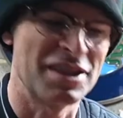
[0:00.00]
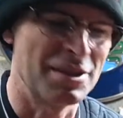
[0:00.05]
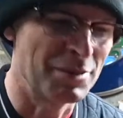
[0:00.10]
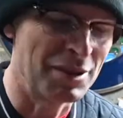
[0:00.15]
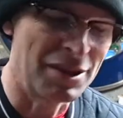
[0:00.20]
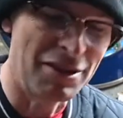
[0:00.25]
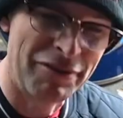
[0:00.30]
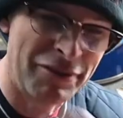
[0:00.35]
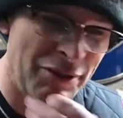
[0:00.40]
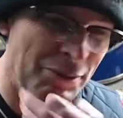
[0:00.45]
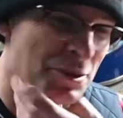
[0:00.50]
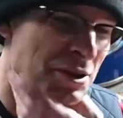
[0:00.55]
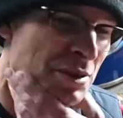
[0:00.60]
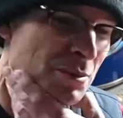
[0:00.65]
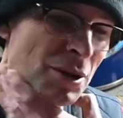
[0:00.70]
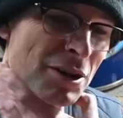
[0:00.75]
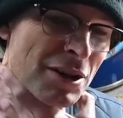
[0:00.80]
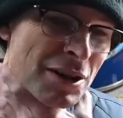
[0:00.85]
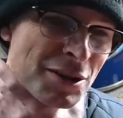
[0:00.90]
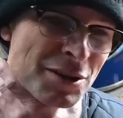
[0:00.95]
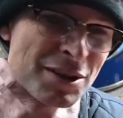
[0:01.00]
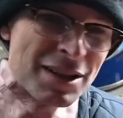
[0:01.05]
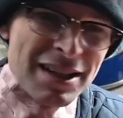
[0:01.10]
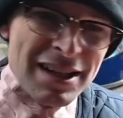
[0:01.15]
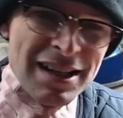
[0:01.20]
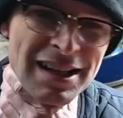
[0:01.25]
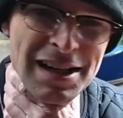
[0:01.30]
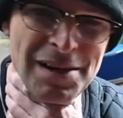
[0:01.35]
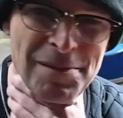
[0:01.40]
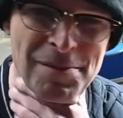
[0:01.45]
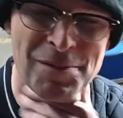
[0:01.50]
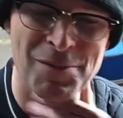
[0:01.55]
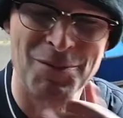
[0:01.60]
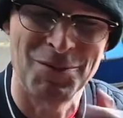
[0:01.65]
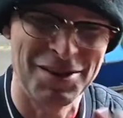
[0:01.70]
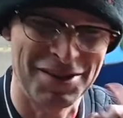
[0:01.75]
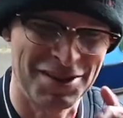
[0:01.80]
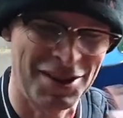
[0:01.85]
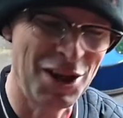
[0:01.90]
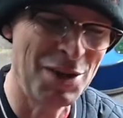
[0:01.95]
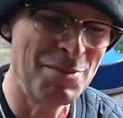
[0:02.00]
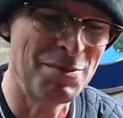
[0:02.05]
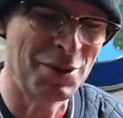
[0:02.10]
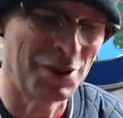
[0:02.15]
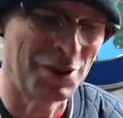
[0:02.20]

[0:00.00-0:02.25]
I'm going to film tomorrow, which I hope you're